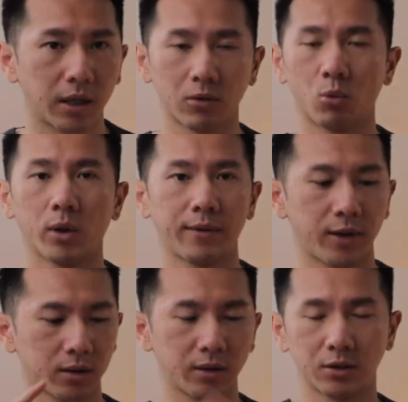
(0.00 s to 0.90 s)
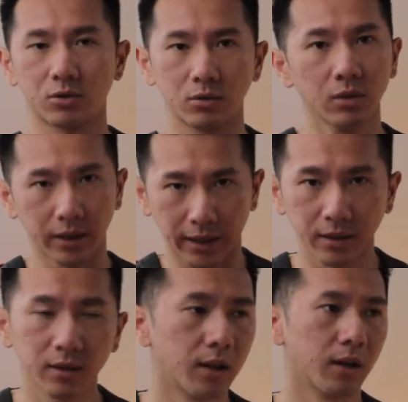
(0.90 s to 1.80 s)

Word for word: like what have I done in school again,